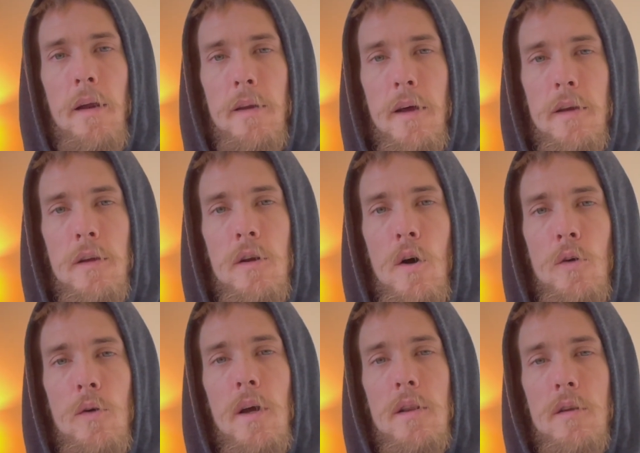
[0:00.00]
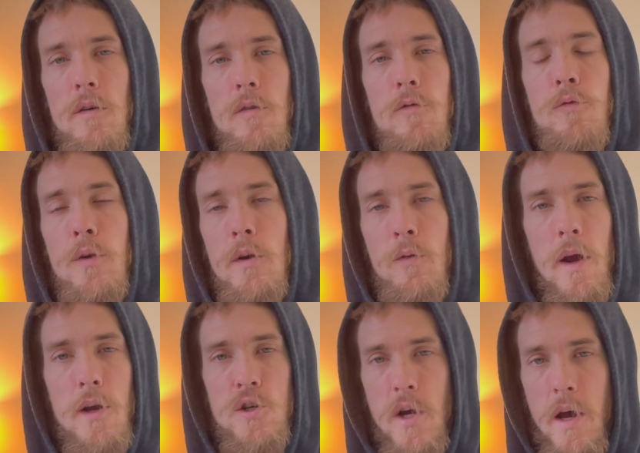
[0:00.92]
And then, you know, you get the free
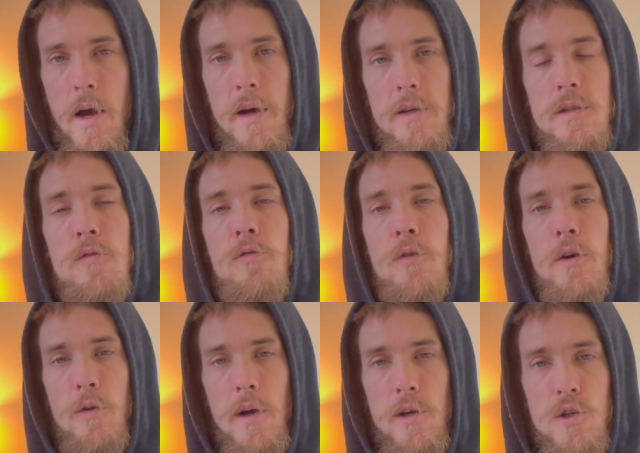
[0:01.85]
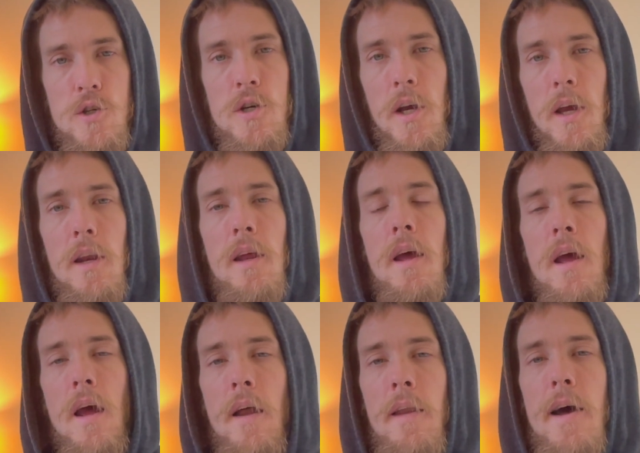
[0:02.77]
range eggs and free range chicken.
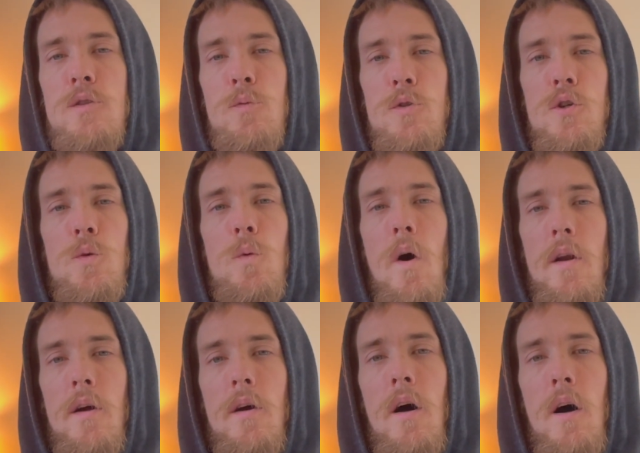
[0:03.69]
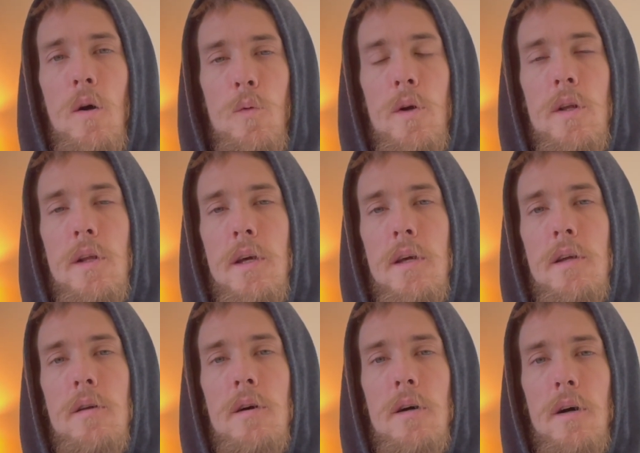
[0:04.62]
And that's what you wanna really
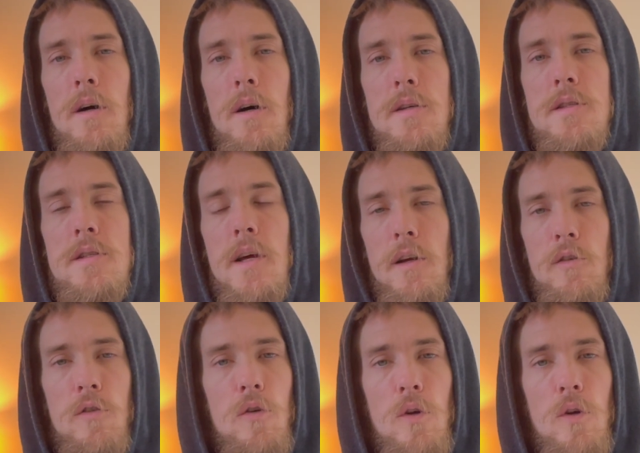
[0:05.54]
stick to.